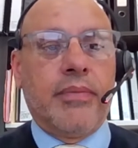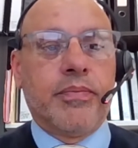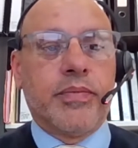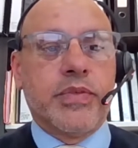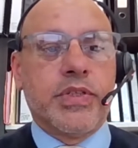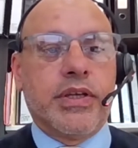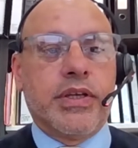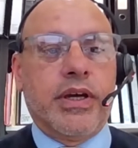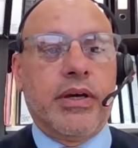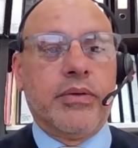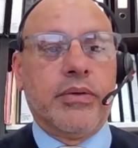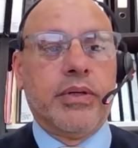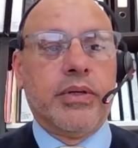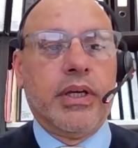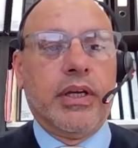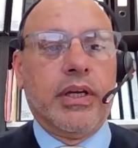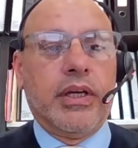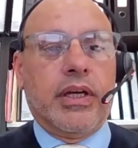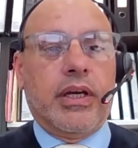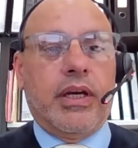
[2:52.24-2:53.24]
So
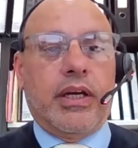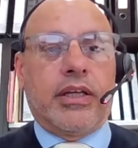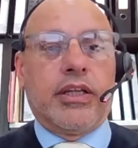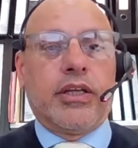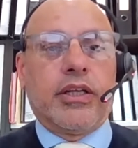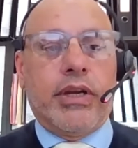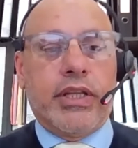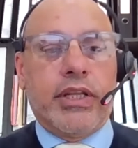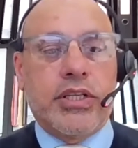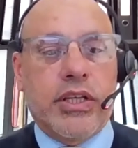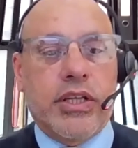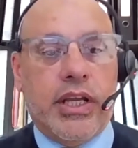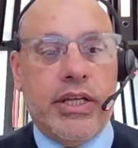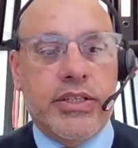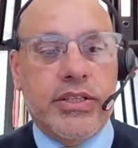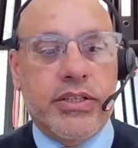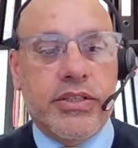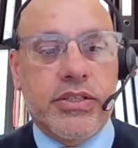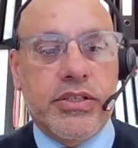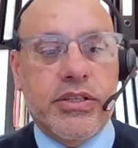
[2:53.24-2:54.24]

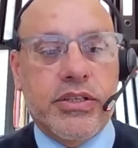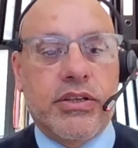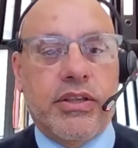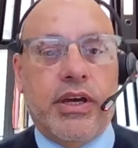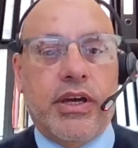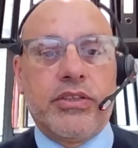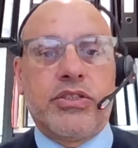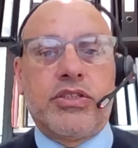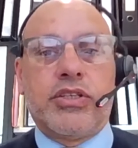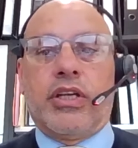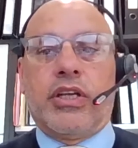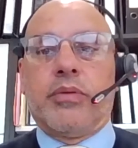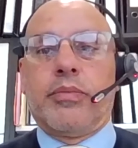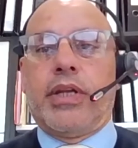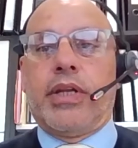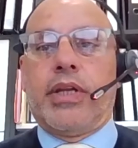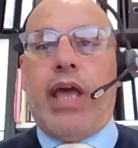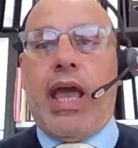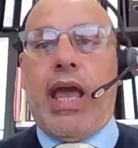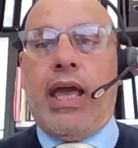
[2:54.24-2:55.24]
congratulations to those
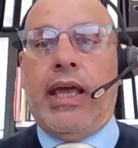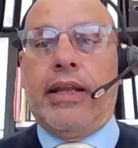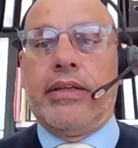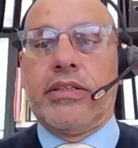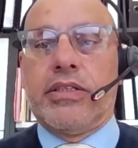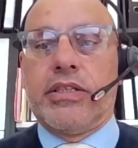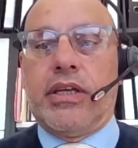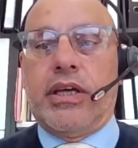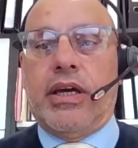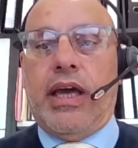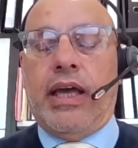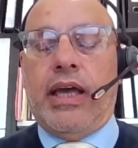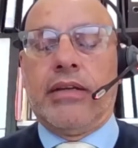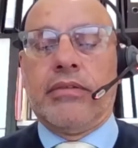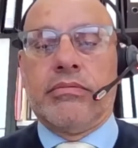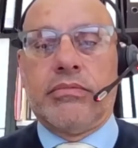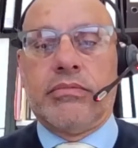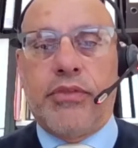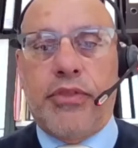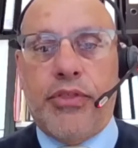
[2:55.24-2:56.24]
gentlemen, and
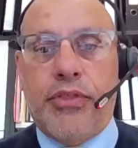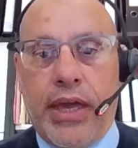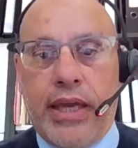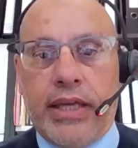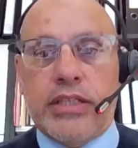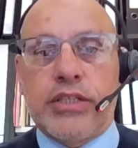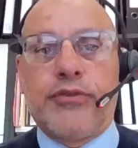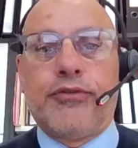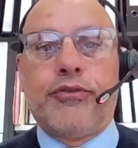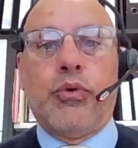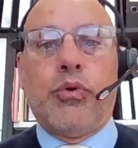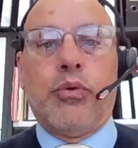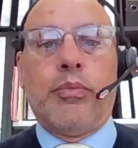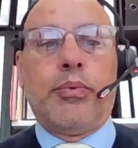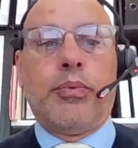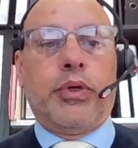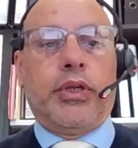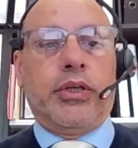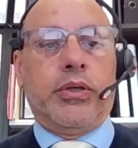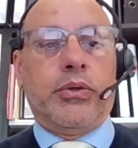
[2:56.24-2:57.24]
thanks for
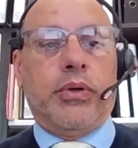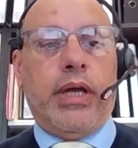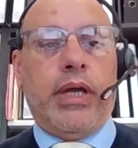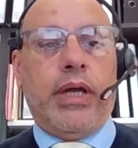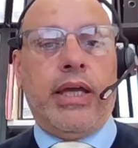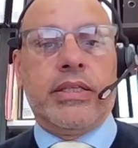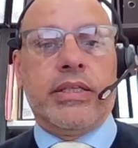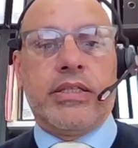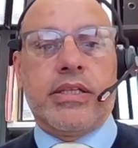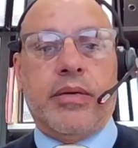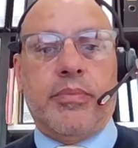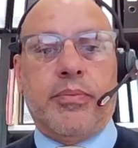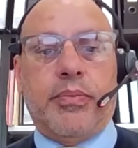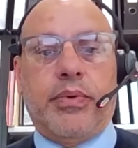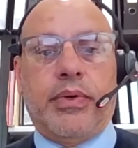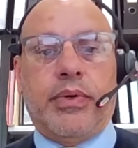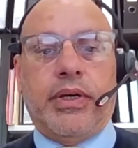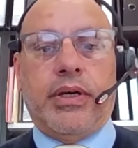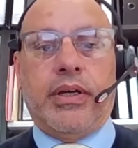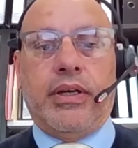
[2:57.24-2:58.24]
putting your hands up
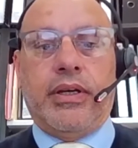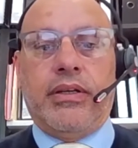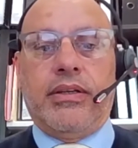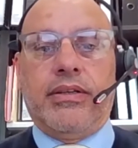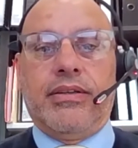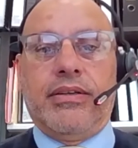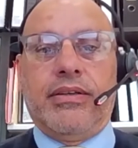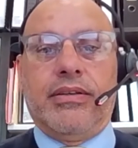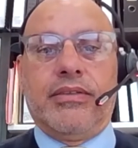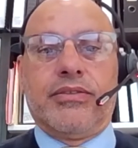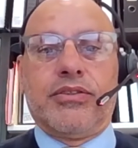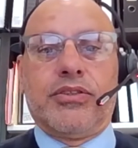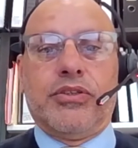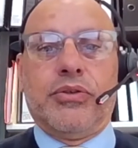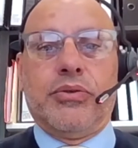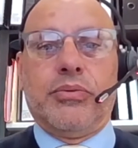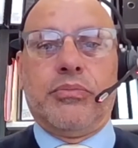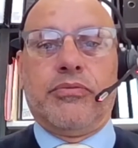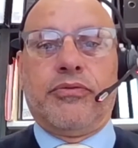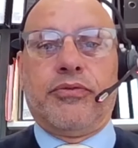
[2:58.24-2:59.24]

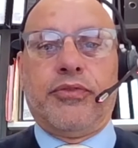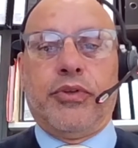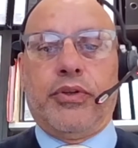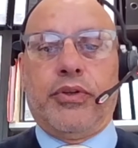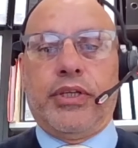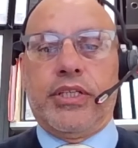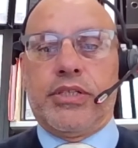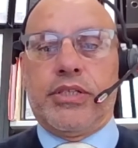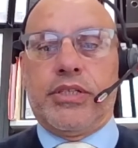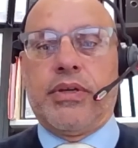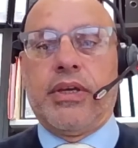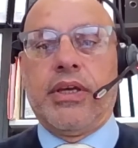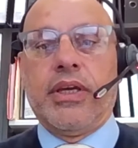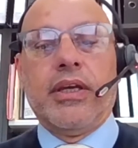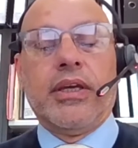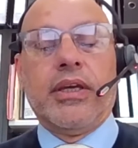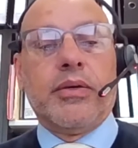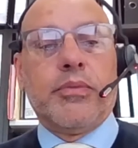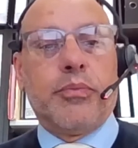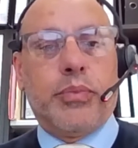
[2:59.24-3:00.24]
to fill these
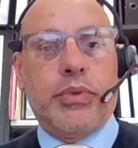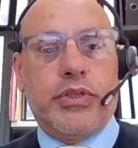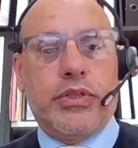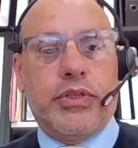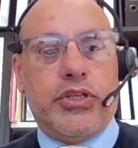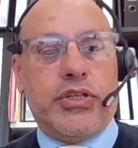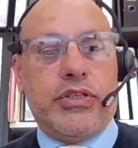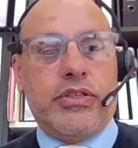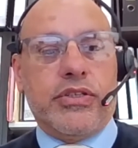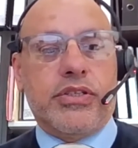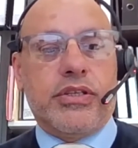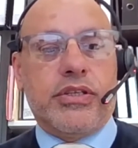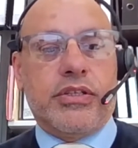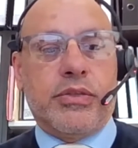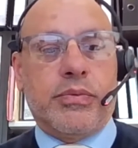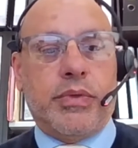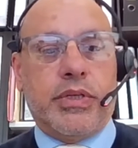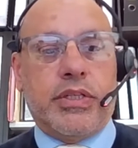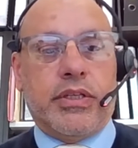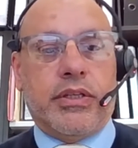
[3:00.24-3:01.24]
positions,
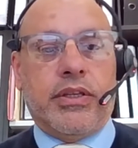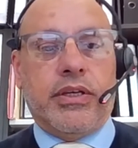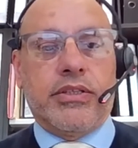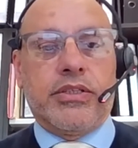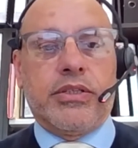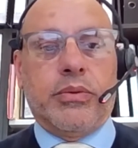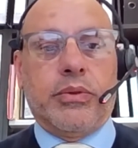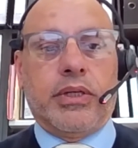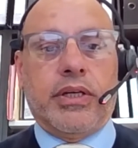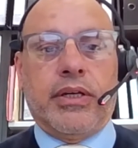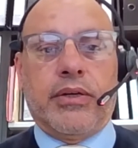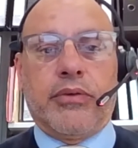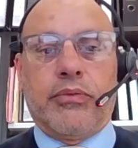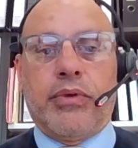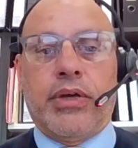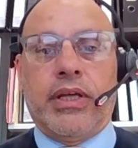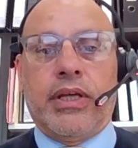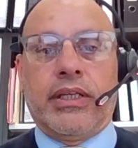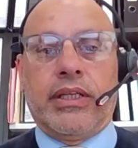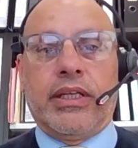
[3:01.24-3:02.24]
especially those who are going
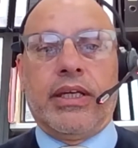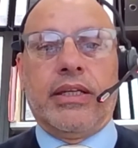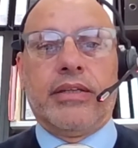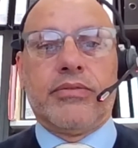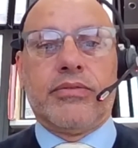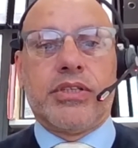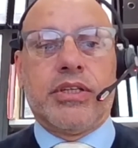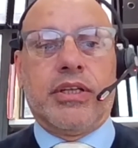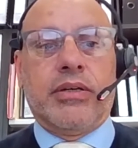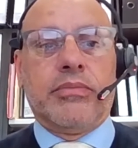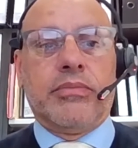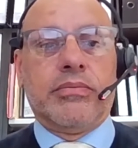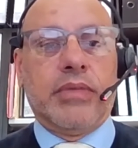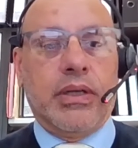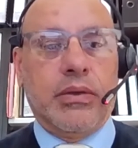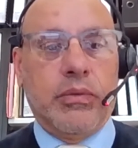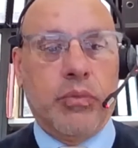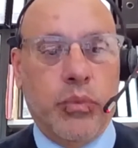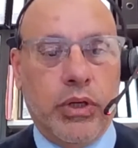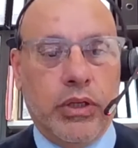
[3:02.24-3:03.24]
around again. So
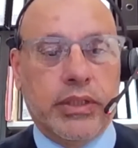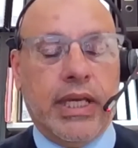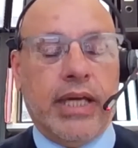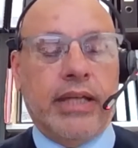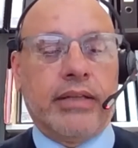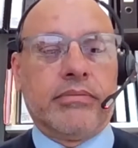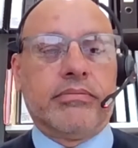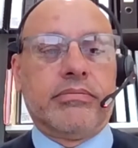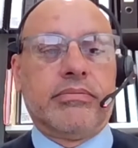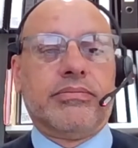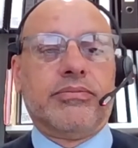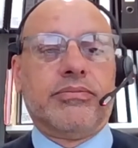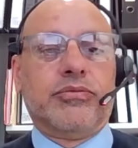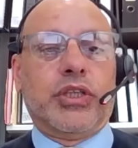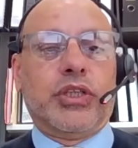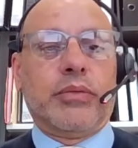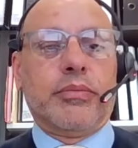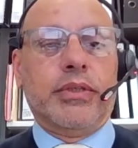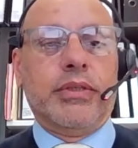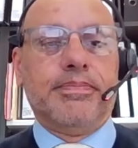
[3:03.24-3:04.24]
well done,
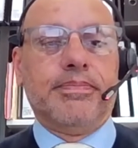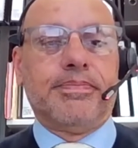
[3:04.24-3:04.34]
gentlemen.